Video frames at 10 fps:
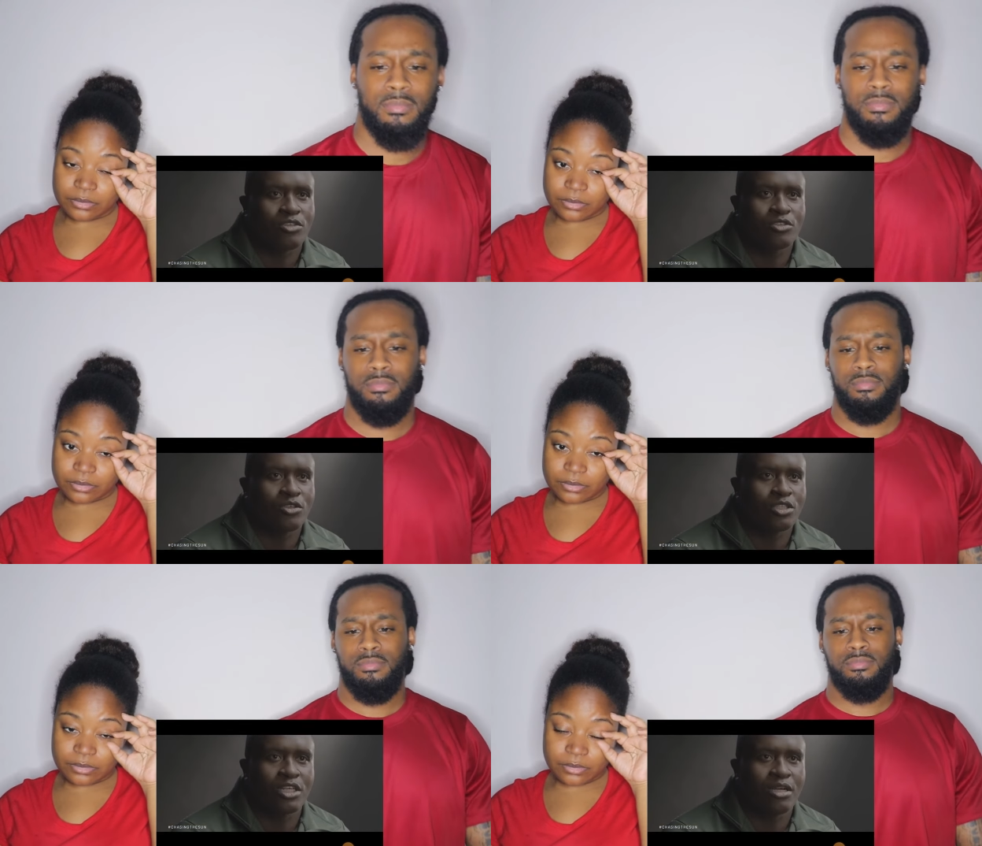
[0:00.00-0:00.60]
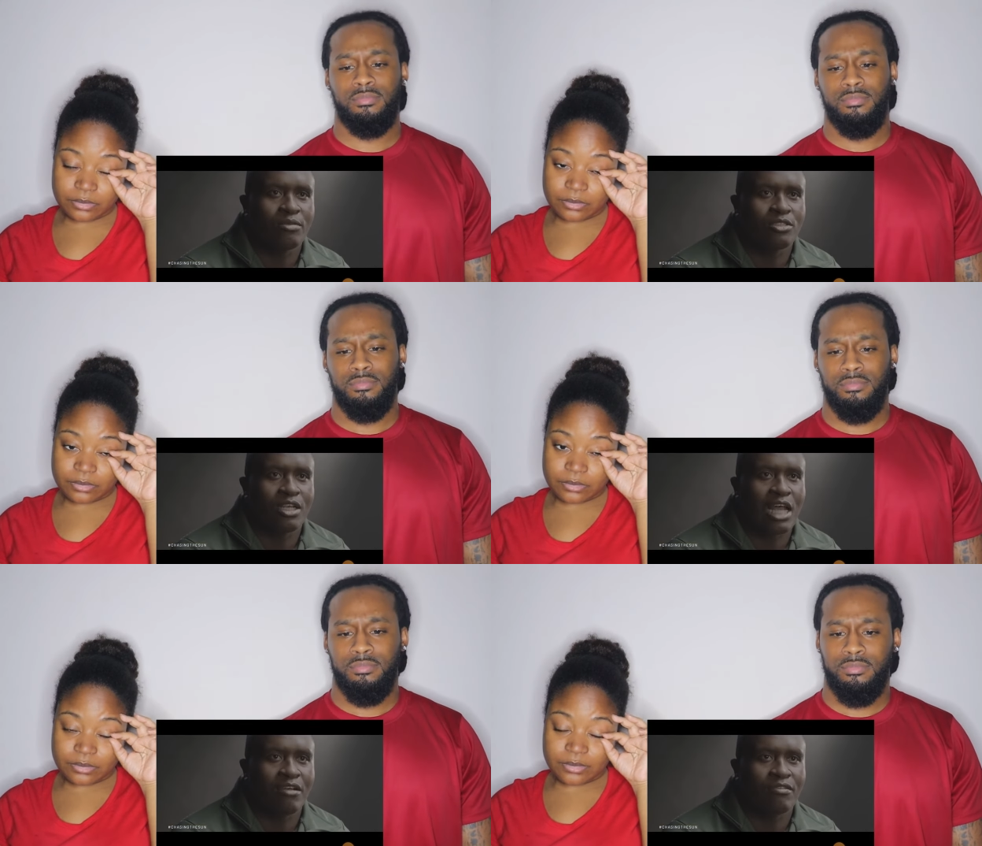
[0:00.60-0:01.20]
Speaker 1: my first daughter
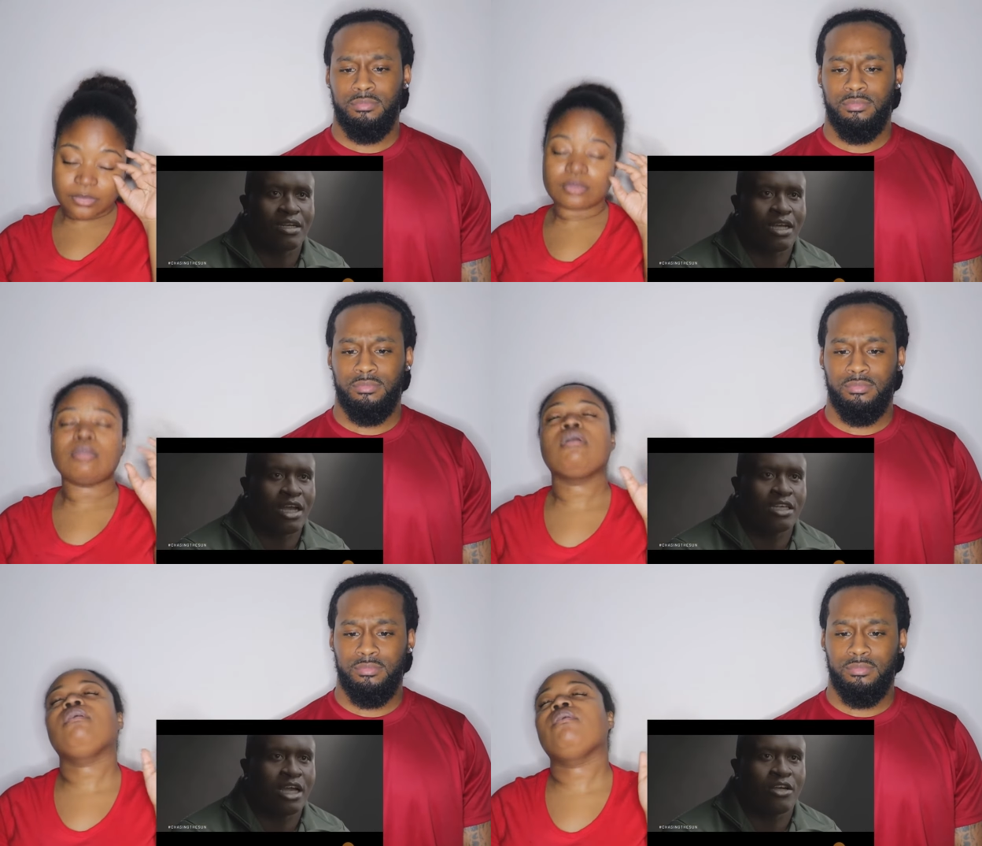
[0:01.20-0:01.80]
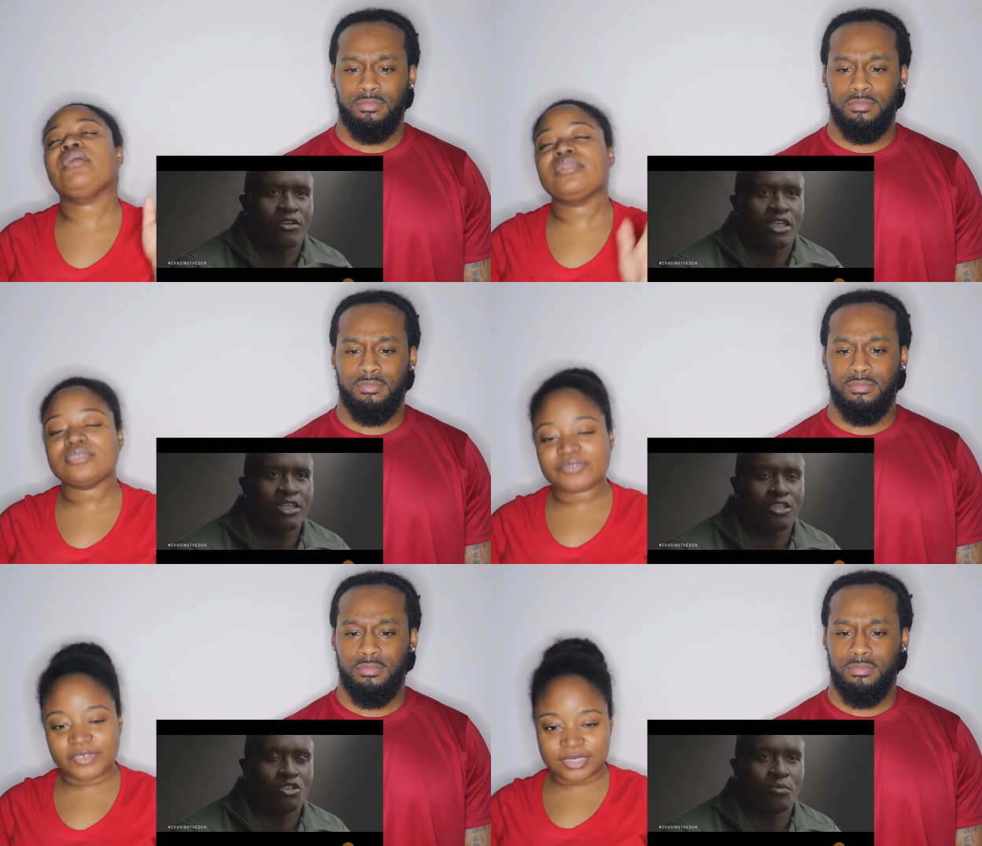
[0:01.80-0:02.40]
coming to life. I, oh, I, I
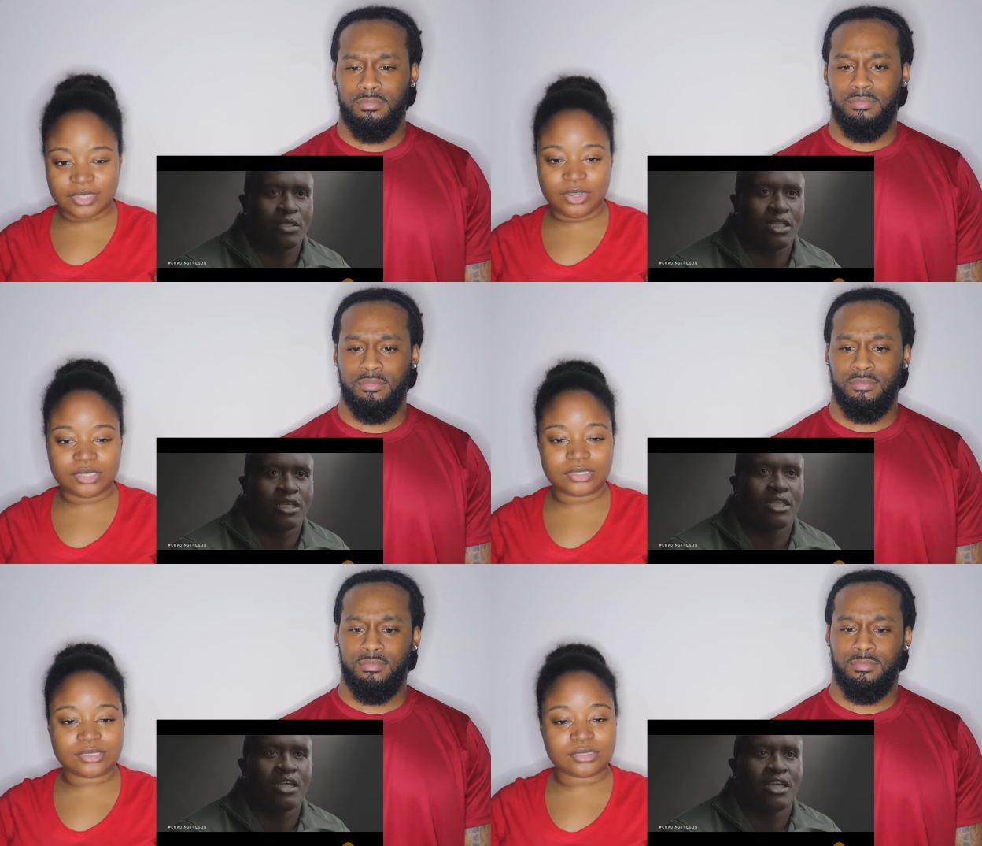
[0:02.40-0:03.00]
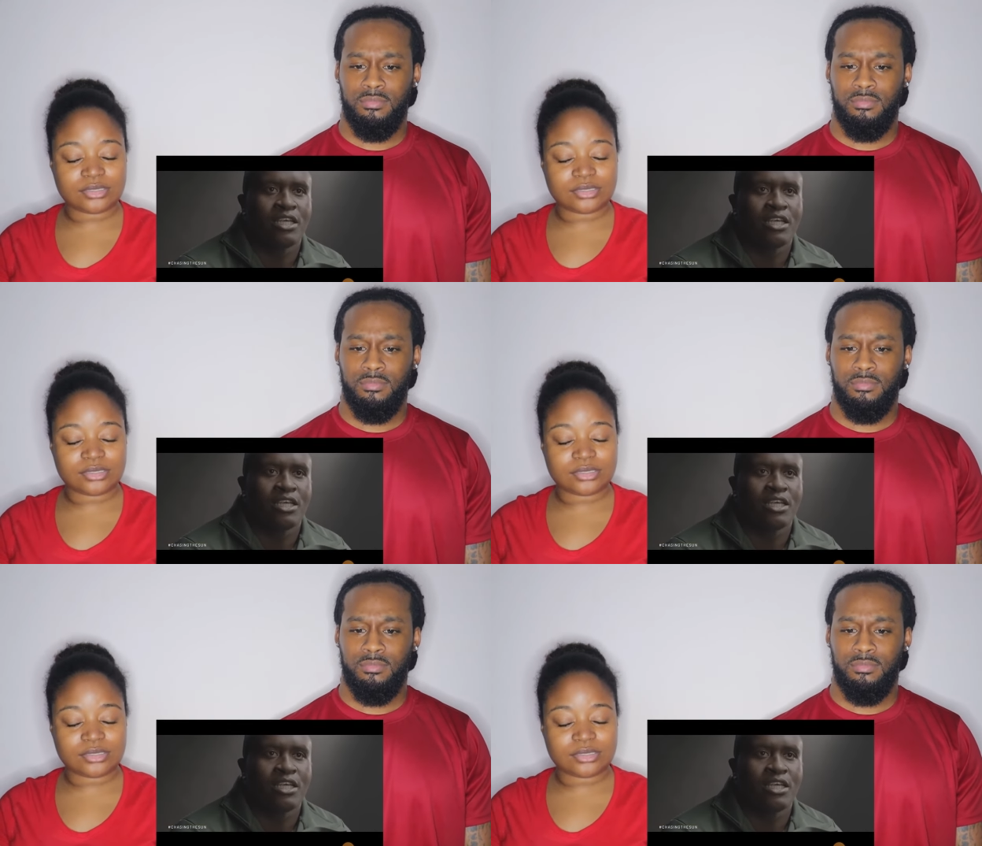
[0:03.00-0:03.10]
really need daughter. to be there.